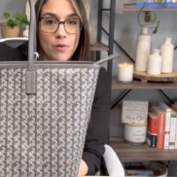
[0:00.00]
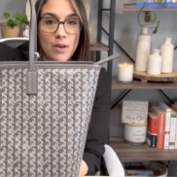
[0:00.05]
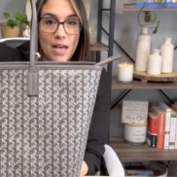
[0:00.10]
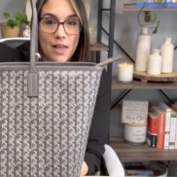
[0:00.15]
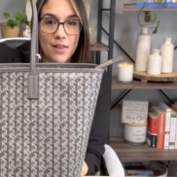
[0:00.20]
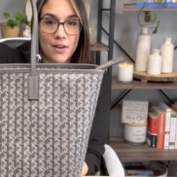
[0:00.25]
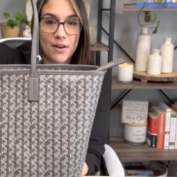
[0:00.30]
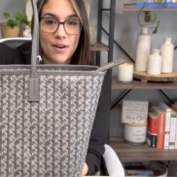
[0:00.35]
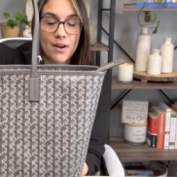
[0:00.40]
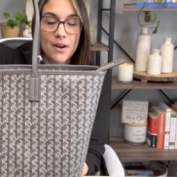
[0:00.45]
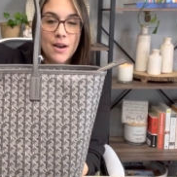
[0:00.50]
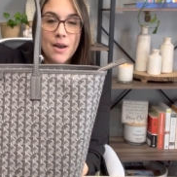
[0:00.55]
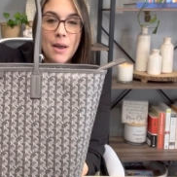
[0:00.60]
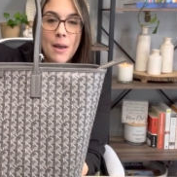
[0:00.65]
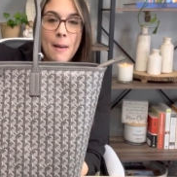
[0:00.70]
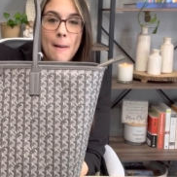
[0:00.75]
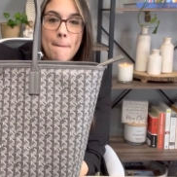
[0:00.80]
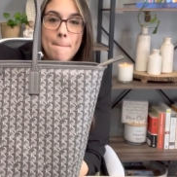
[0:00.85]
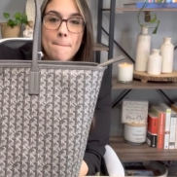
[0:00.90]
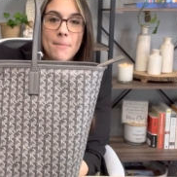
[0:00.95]
leather,
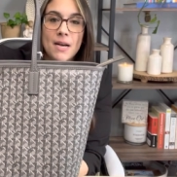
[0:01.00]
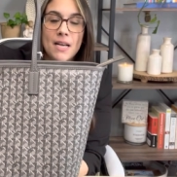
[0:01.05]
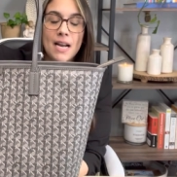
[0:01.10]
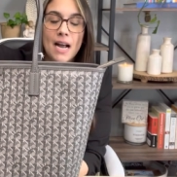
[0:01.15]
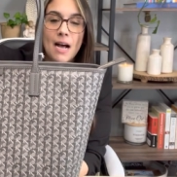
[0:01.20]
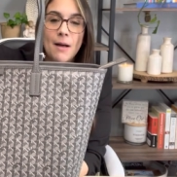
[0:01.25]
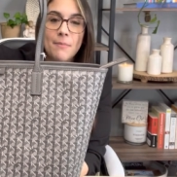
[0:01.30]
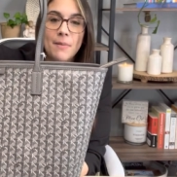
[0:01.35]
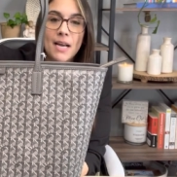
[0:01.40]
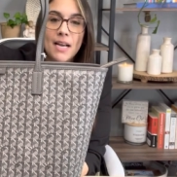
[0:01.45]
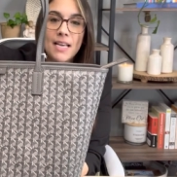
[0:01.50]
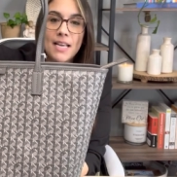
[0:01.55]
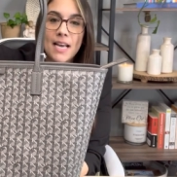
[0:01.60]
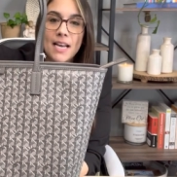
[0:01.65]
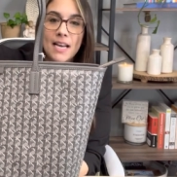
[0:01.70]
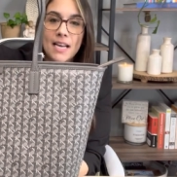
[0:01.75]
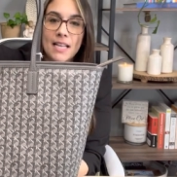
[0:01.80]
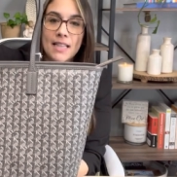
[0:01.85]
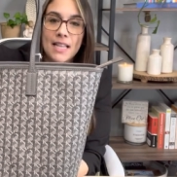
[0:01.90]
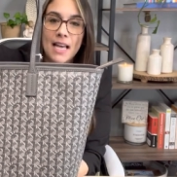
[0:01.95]
but I'm not
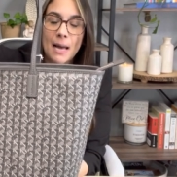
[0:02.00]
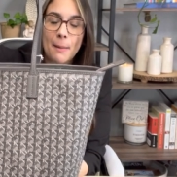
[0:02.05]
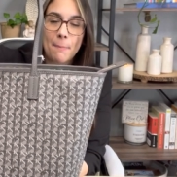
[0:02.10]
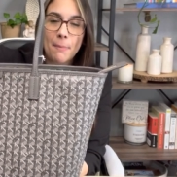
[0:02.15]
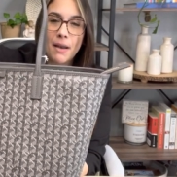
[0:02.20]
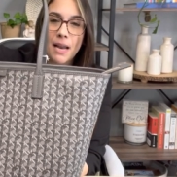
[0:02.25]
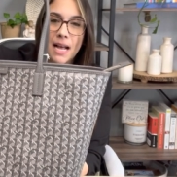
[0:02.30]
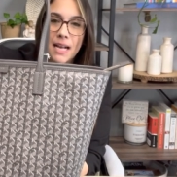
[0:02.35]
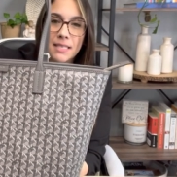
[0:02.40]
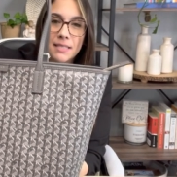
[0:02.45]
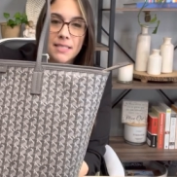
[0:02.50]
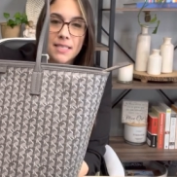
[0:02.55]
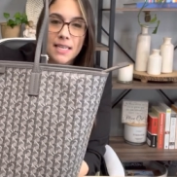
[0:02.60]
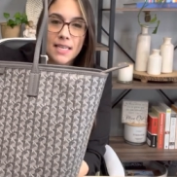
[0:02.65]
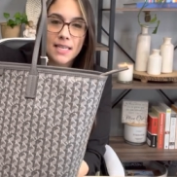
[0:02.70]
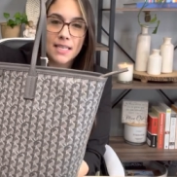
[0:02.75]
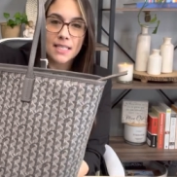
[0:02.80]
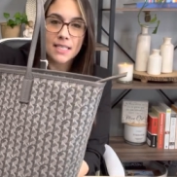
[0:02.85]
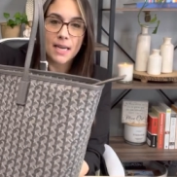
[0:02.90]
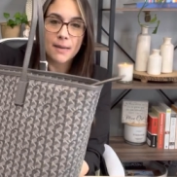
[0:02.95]
getting that
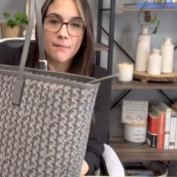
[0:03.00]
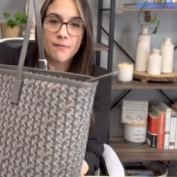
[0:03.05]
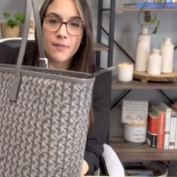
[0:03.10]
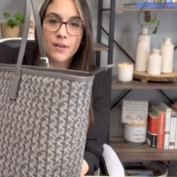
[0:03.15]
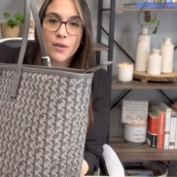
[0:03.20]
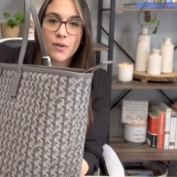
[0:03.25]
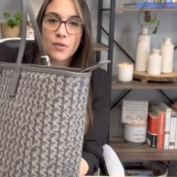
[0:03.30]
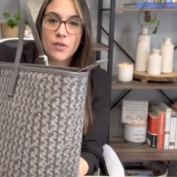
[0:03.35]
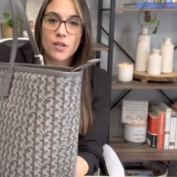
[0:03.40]
plasticky type feel.